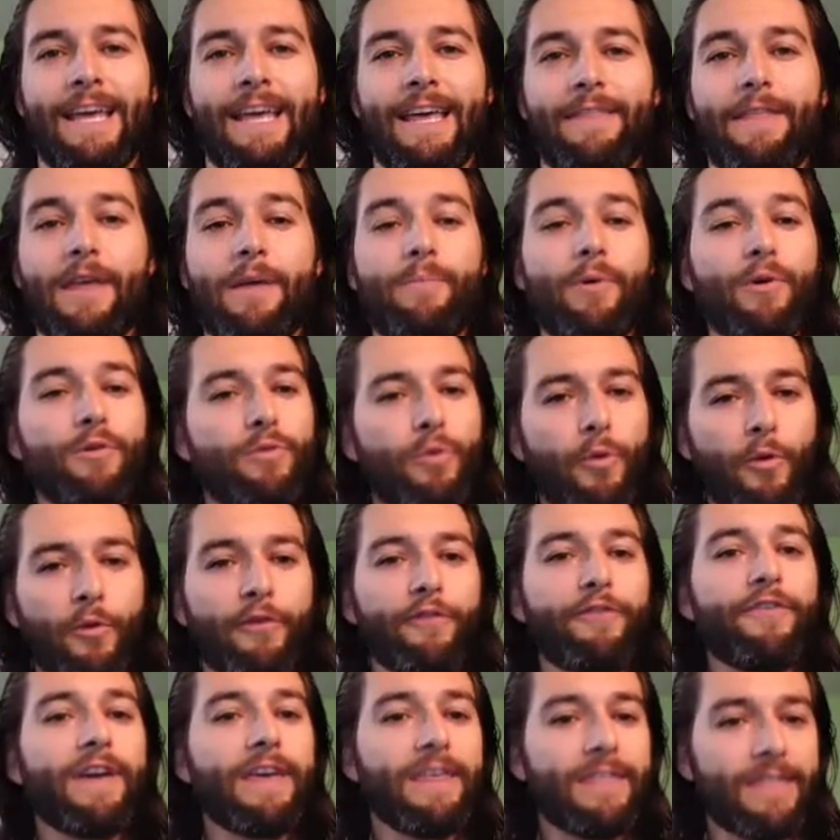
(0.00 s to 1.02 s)
They both were
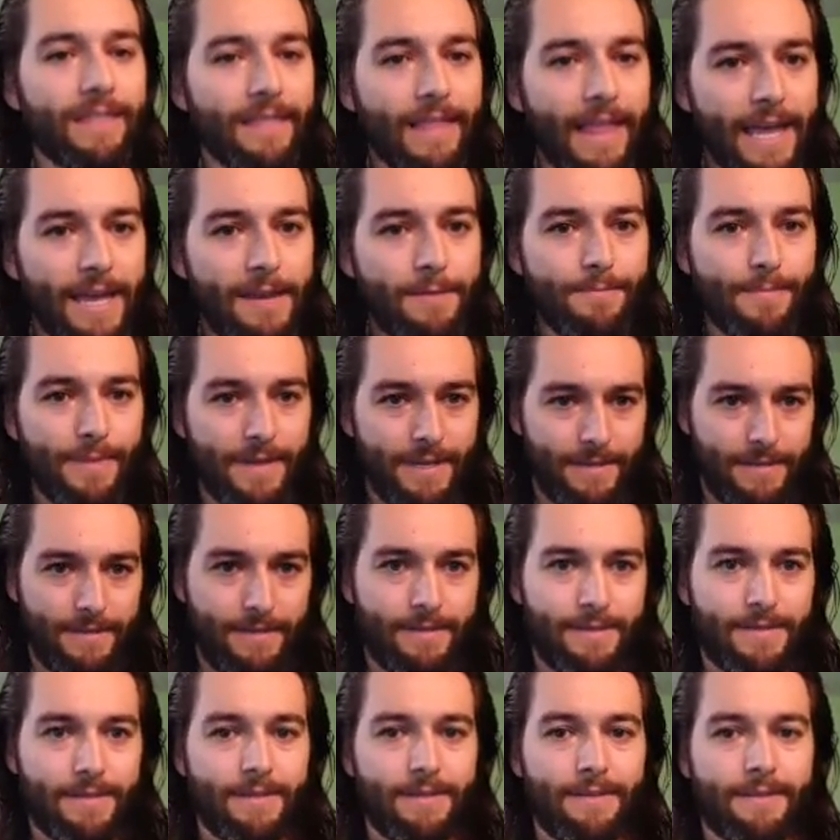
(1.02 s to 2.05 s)
faith-led
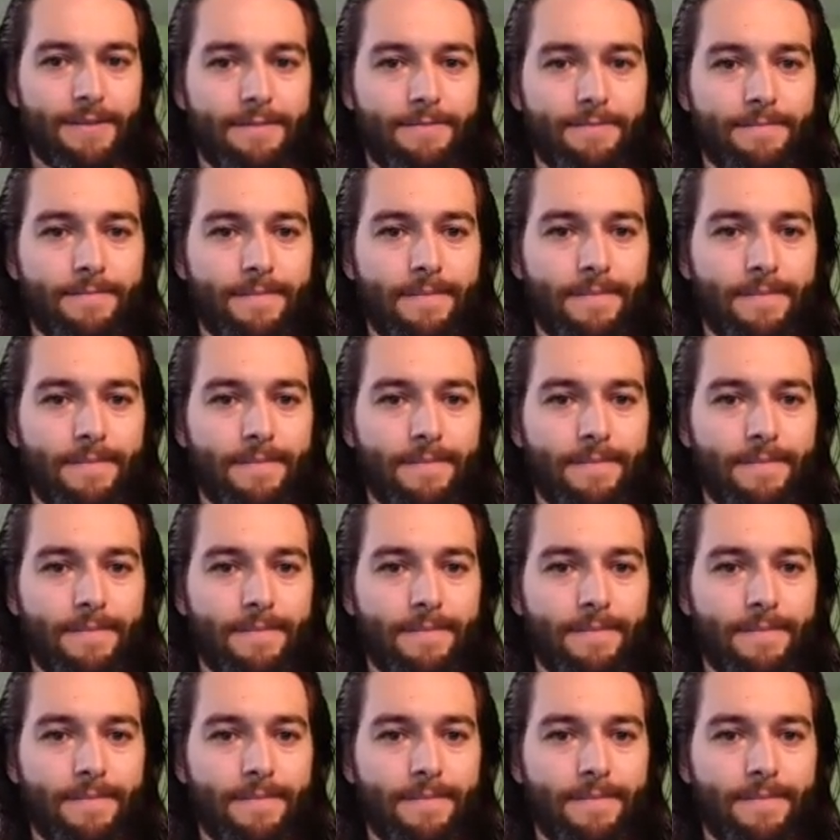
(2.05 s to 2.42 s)
businesses.